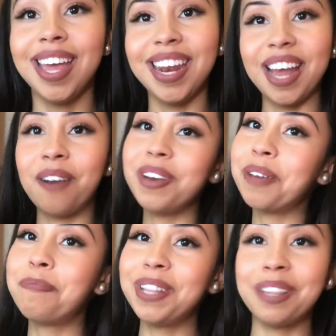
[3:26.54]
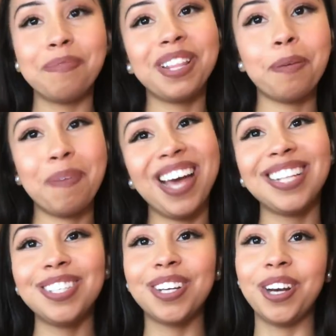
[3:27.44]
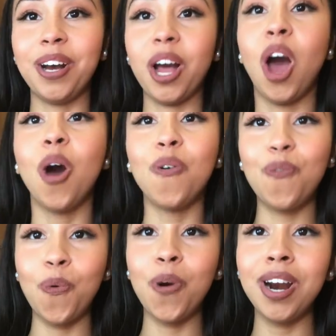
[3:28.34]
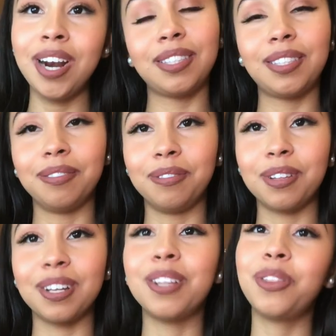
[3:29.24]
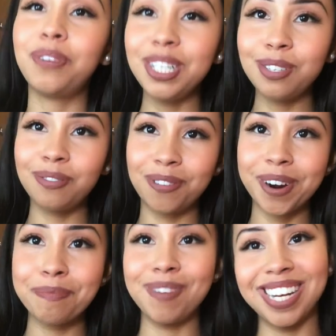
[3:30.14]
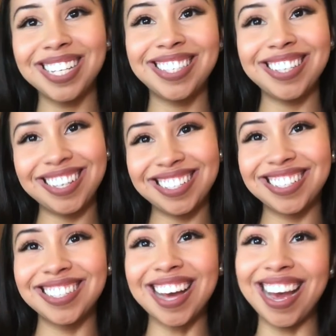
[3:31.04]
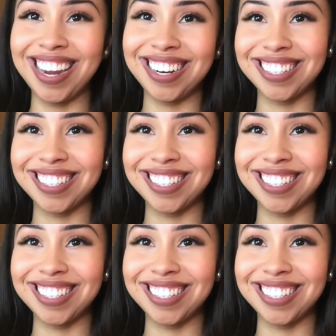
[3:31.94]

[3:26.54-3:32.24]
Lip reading: Now we can put them in the pan to cook for 3 to 4 minutes each side.